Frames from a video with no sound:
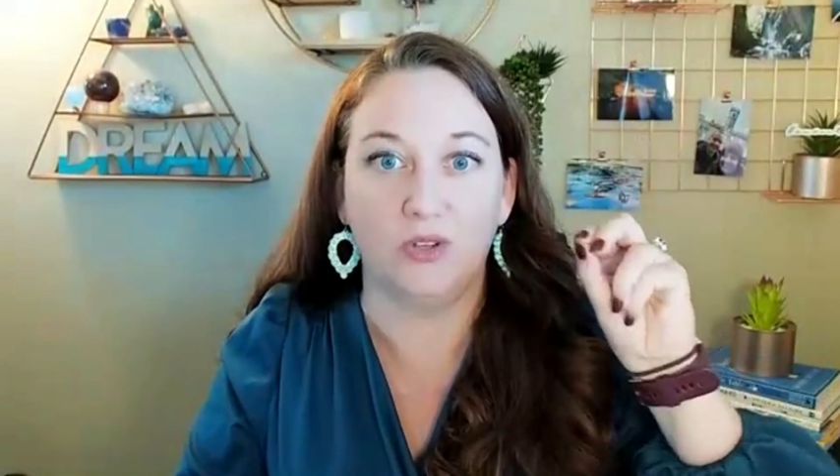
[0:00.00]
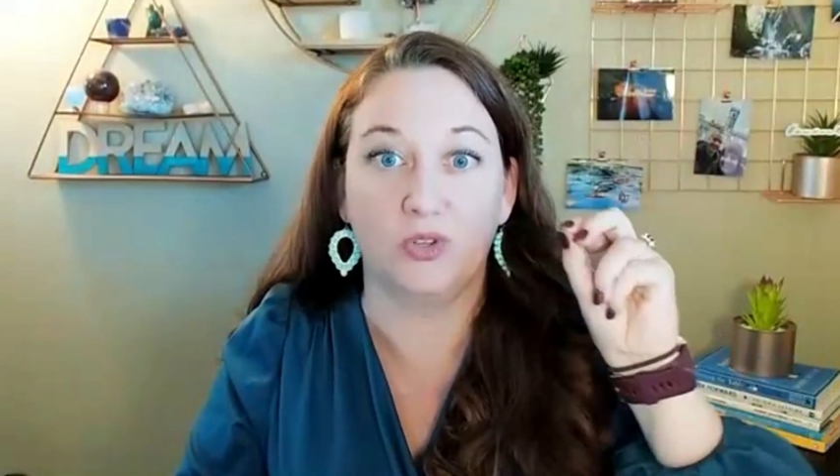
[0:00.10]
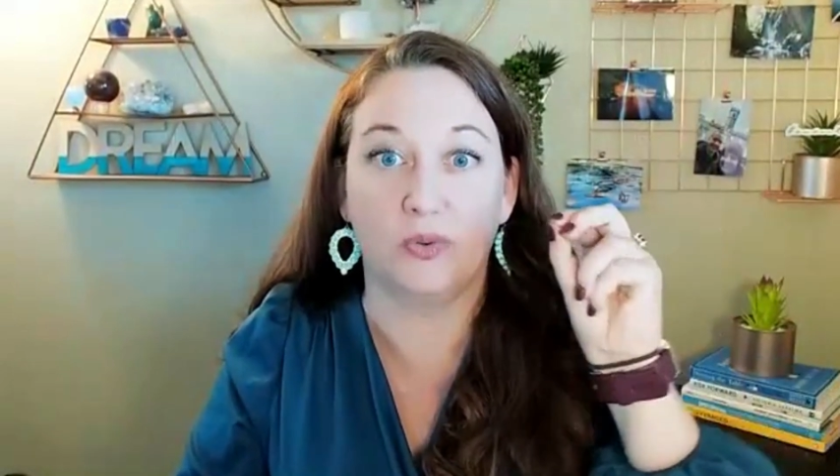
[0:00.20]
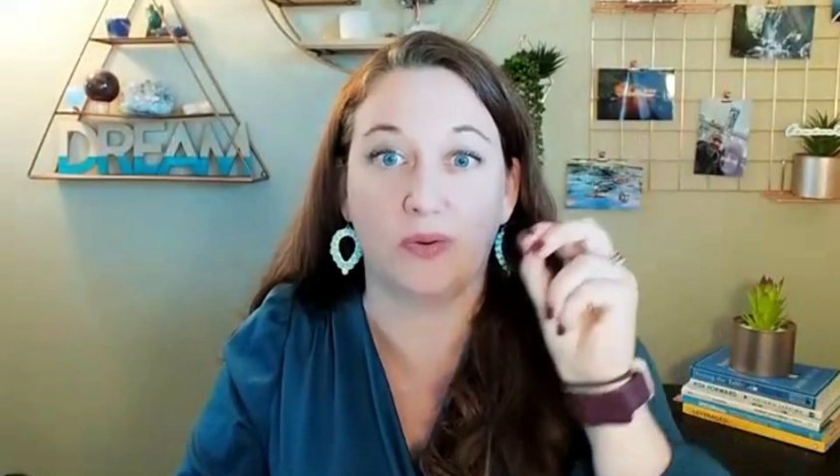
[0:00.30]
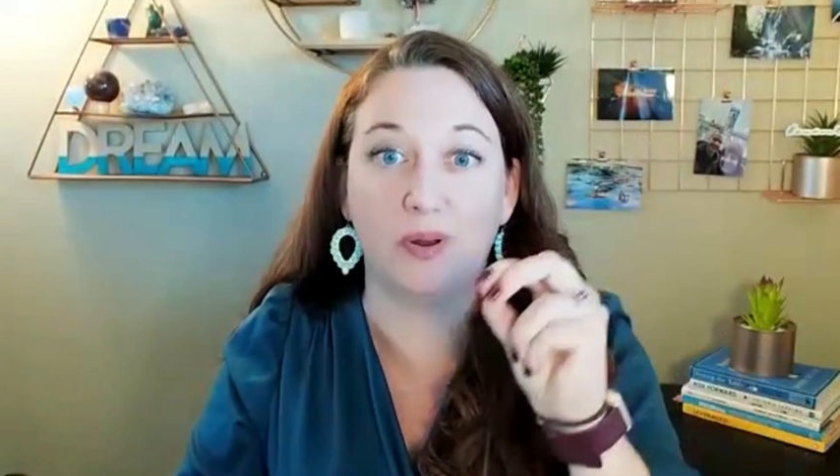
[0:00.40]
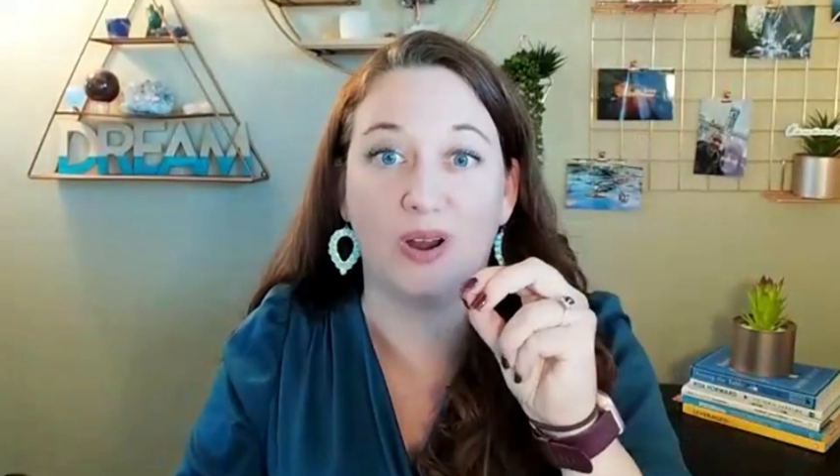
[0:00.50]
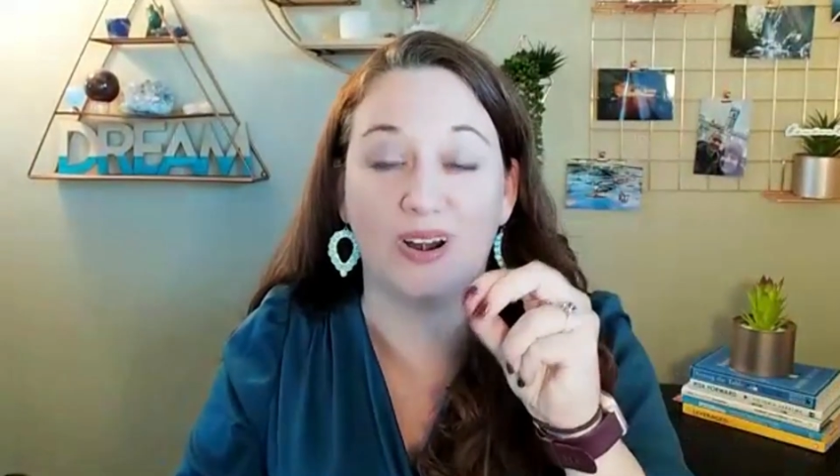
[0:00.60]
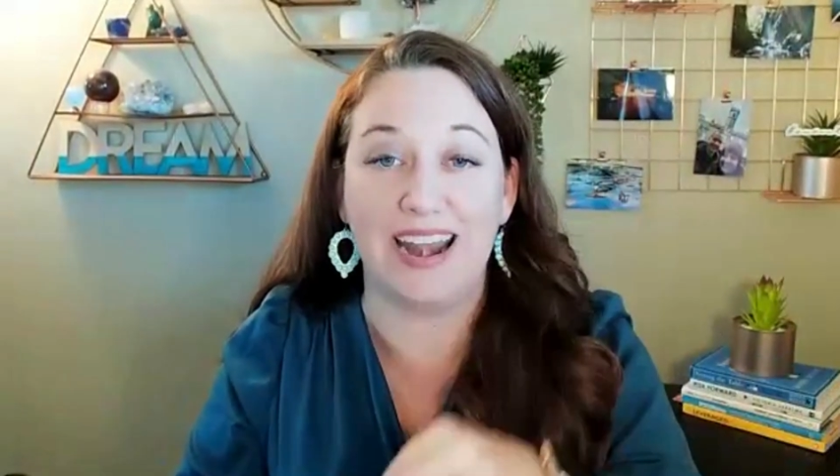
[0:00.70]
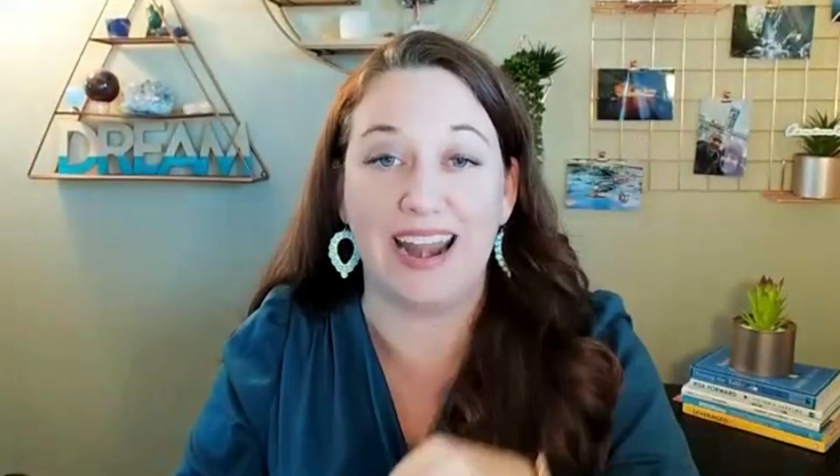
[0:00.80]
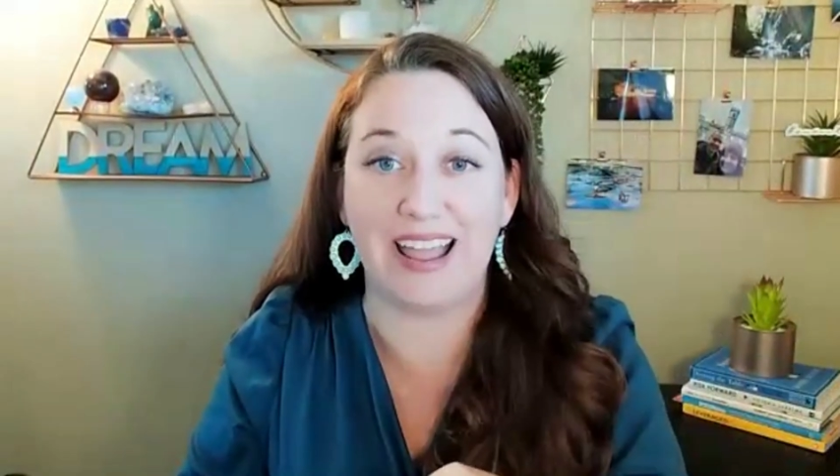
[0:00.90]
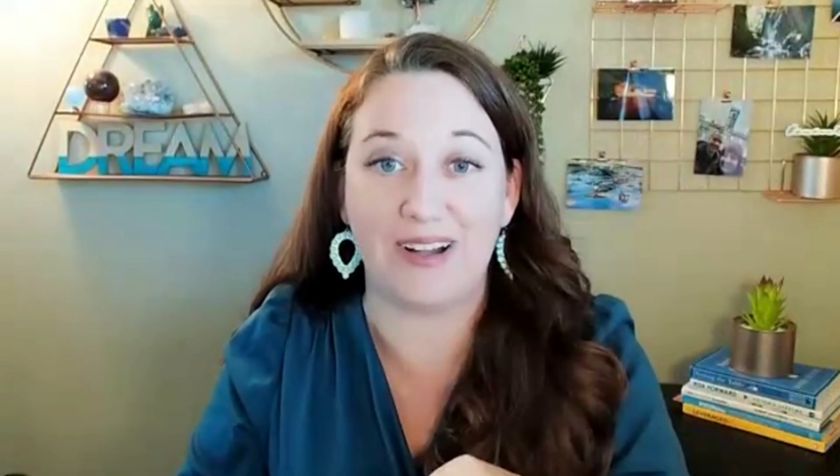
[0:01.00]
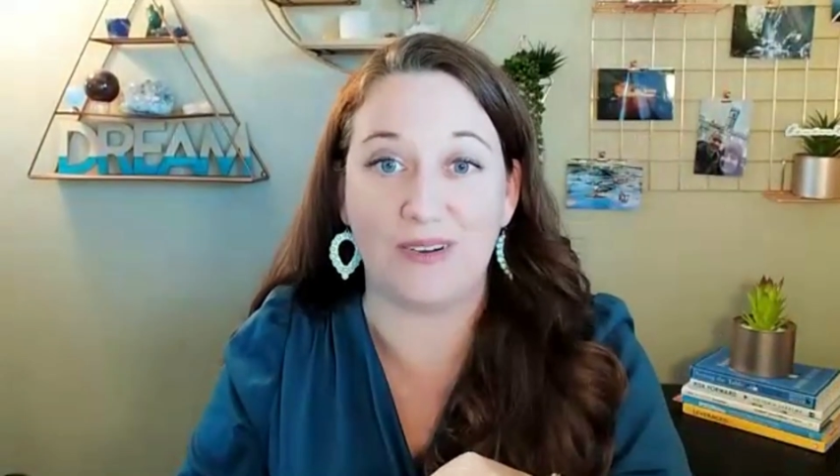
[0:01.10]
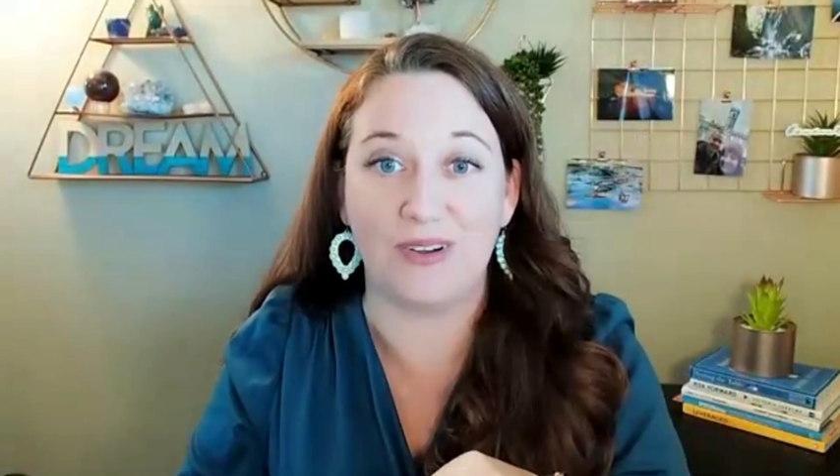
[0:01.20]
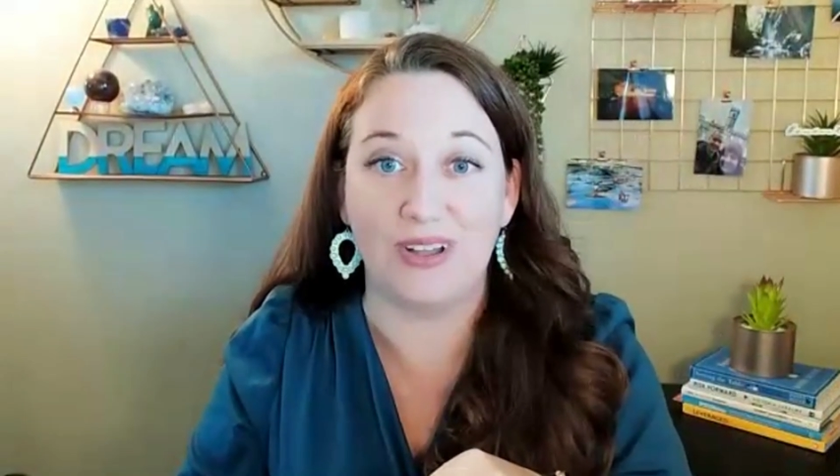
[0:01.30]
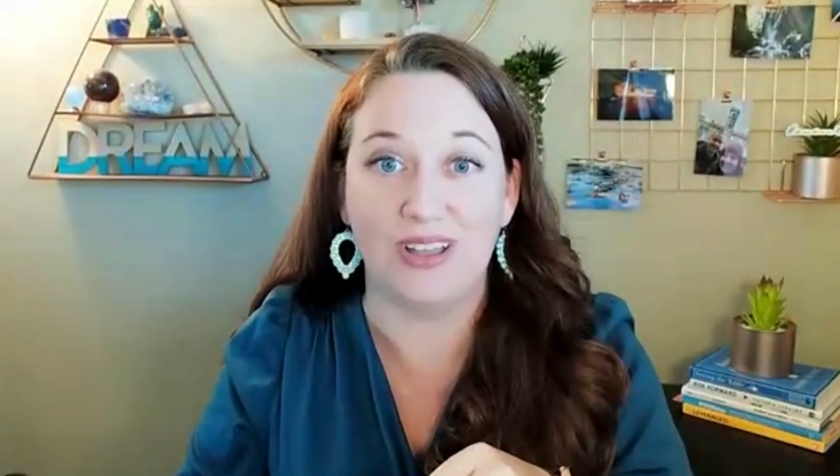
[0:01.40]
to where we are now,